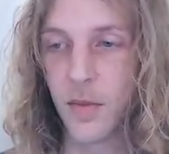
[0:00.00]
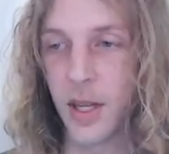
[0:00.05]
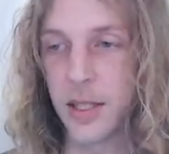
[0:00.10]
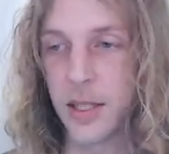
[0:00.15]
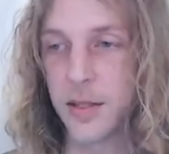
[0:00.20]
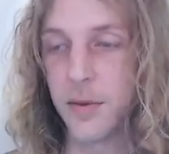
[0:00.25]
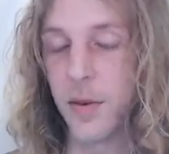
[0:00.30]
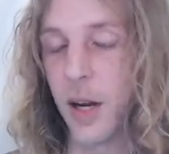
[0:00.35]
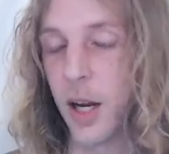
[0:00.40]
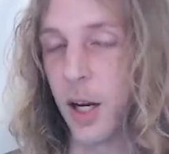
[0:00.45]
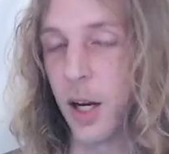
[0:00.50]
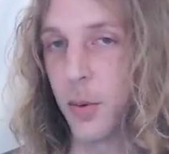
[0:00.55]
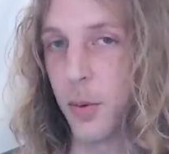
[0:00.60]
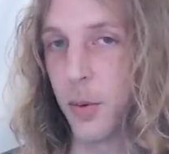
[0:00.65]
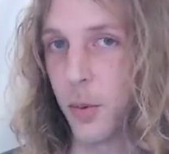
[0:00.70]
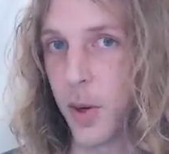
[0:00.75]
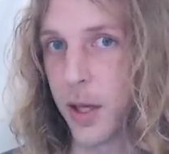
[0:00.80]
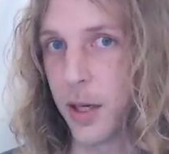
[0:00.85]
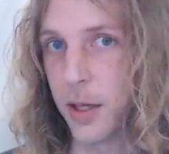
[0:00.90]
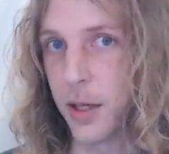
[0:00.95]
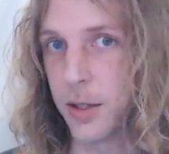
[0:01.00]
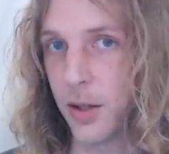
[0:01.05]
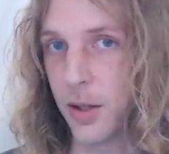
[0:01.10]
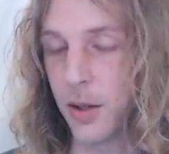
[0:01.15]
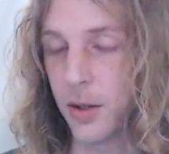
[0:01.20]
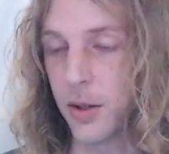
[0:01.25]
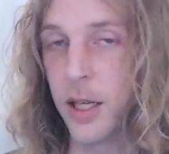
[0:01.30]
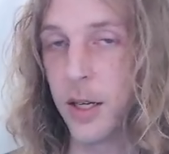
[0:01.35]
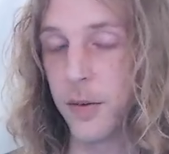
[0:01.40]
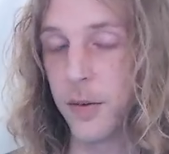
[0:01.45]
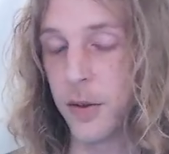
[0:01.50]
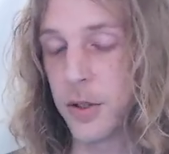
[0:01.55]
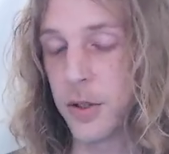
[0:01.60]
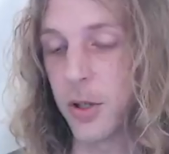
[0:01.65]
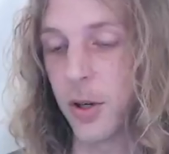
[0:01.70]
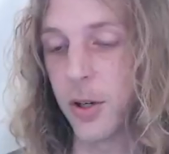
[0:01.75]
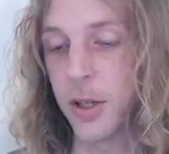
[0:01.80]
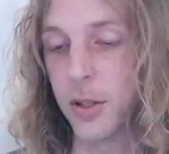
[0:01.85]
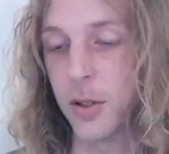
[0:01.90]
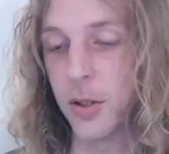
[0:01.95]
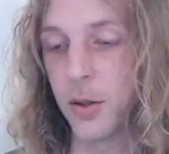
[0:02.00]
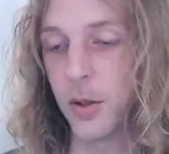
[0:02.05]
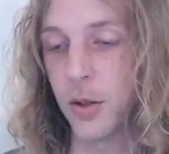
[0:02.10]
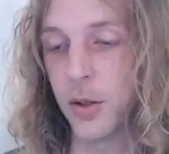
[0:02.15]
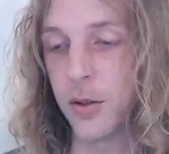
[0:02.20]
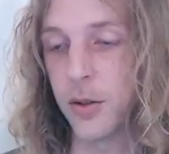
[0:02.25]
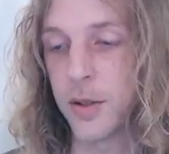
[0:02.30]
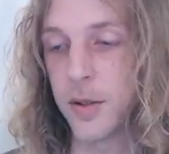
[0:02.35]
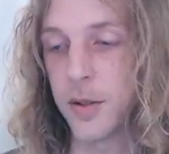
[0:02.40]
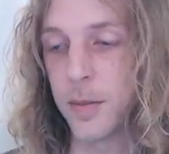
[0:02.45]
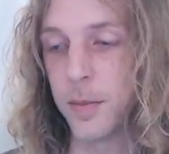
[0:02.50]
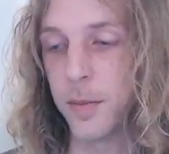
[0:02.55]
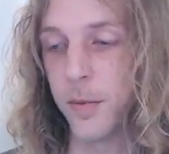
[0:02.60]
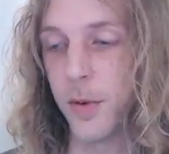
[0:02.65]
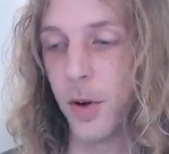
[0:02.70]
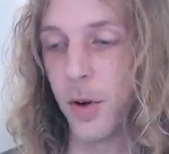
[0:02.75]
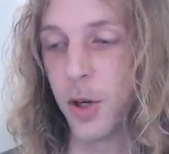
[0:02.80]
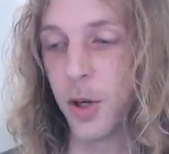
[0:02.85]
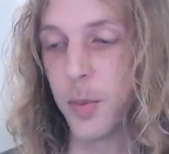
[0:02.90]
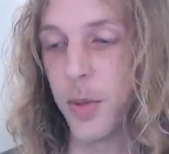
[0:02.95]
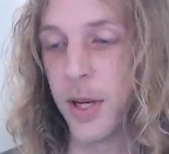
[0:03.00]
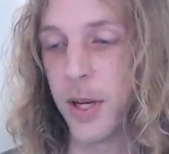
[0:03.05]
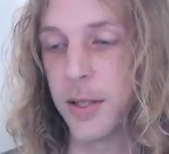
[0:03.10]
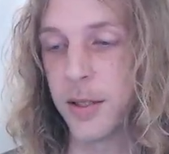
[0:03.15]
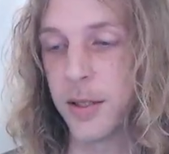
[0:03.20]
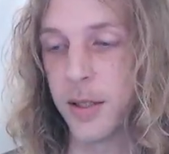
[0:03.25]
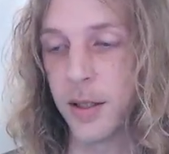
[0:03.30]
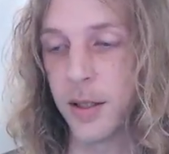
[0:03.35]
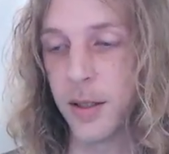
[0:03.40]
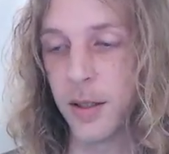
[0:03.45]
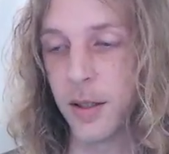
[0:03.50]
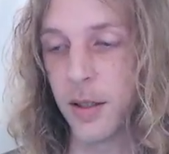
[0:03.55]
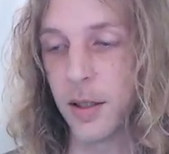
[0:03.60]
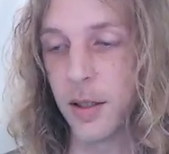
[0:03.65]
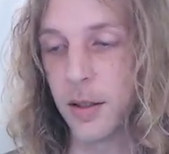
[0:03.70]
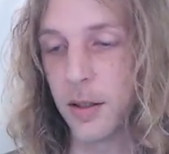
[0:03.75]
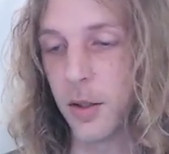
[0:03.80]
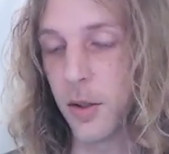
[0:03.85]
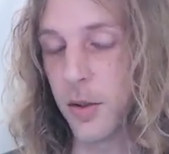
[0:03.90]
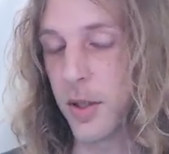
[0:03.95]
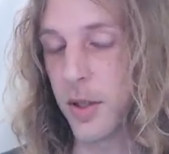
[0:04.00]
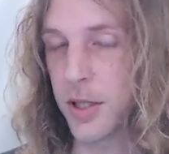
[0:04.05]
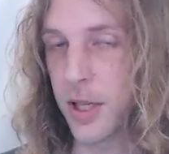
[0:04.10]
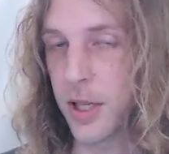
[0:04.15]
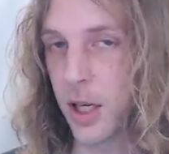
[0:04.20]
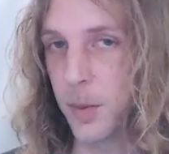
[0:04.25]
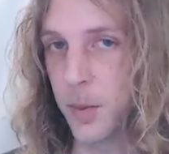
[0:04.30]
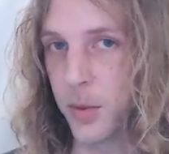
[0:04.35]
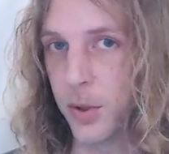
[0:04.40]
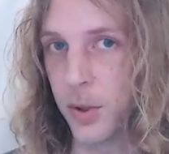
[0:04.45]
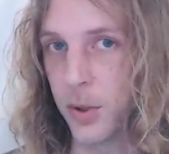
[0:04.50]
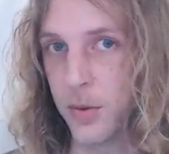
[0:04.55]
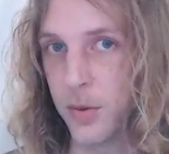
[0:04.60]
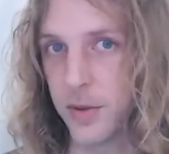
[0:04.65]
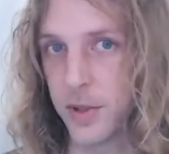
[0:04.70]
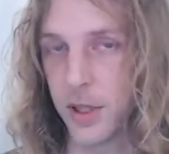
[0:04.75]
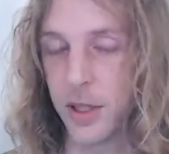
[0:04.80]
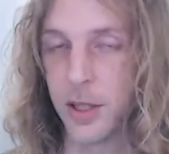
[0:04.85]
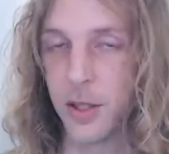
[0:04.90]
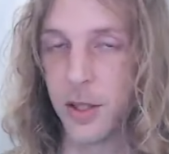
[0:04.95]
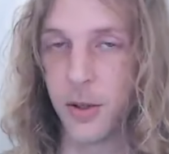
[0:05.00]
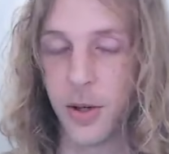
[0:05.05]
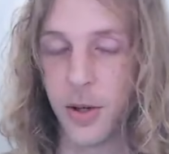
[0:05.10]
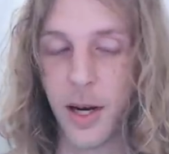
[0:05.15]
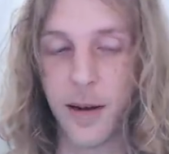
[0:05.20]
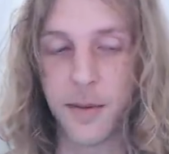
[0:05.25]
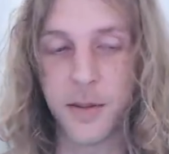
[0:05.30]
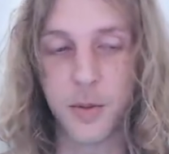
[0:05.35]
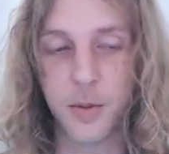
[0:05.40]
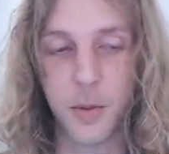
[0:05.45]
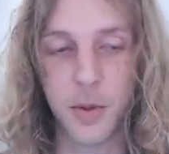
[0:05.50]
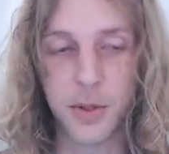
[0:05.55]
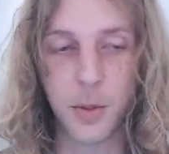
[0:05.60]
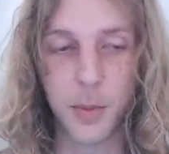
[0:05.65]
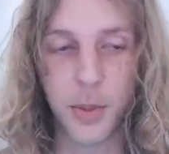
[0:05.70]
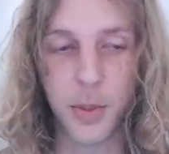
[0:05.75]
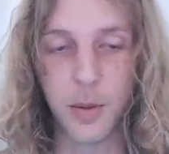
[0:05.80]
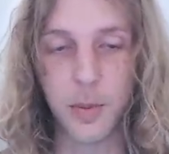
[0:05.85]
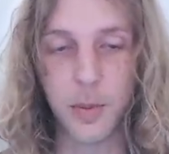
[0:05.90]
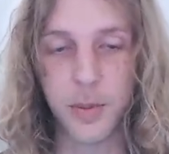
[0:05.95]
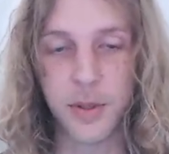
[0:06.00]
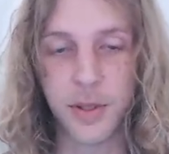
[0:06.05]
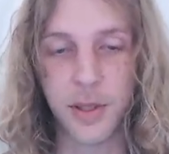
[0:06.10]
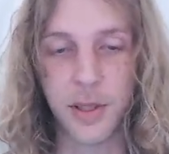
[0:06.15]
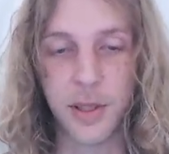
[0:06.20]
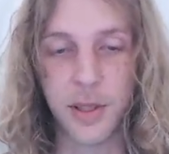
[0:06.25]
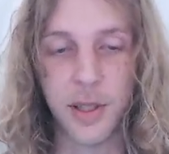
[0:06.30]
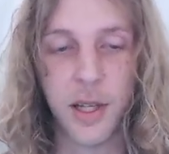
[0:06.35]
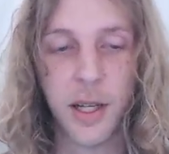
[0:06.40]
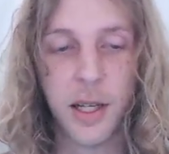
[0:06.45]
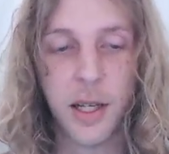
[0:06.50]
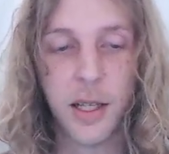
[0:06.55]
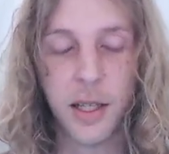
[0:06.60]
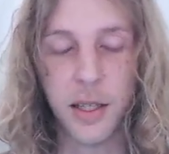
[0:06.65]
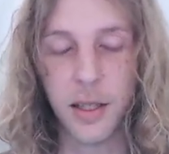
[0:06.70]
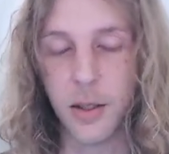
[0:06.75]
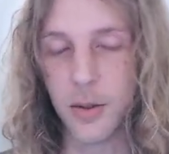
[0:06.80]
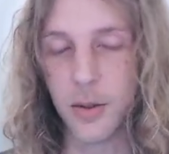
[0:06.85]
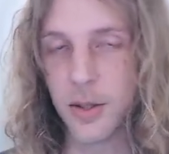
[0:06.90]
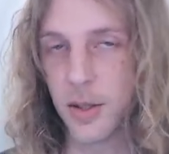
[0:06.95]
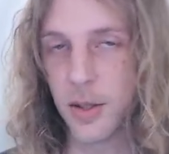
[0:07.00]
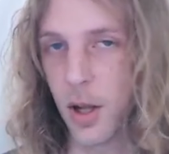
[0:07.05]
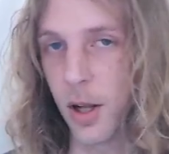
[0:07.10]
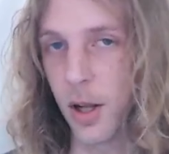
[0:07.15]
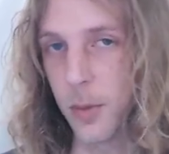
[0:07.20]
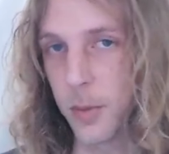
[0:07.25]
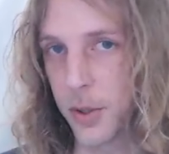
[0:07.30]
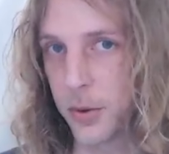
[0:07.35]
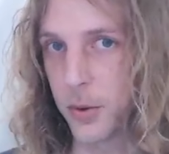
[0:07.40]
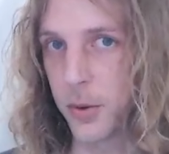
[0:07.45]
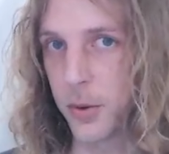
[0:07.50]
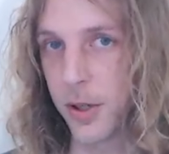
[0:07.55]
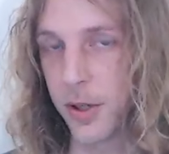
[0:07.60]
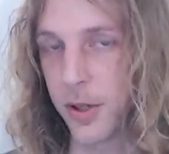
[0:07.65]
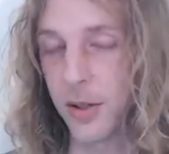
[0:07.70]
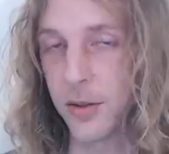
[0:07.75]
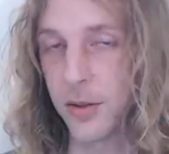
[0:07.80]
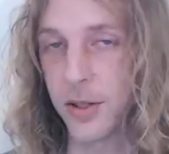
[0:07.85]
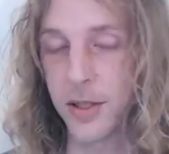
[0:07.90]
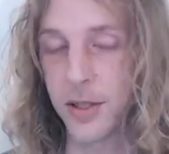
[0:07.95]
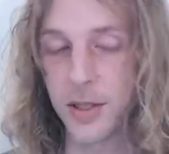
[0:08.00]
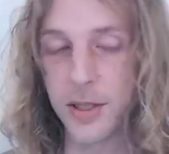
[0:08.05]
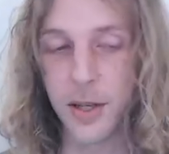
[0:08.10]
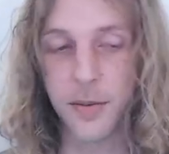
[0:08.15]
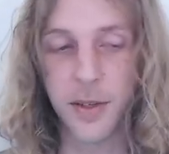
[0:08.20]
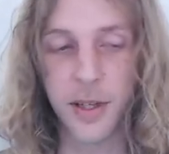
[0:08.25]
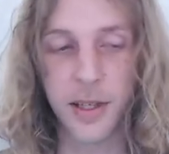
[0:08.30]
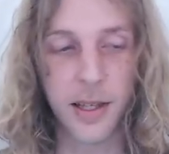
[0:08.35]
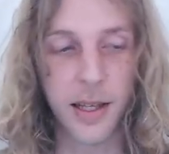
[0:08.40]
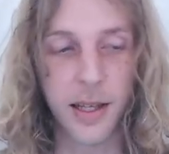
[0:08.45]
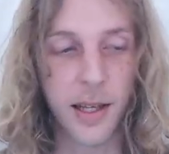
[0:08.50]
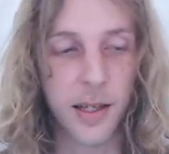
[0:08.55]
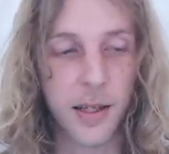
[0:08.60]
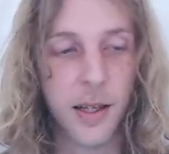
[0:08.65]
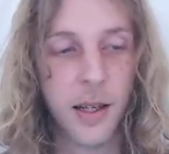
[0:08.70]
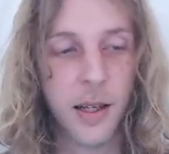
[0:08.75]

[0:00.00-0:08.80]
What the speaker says: That's a viable way to turn. If you're starting to learn some very basic learn to skate moves, like your half swizzle pumps and slaloming through your heels and stuff like that,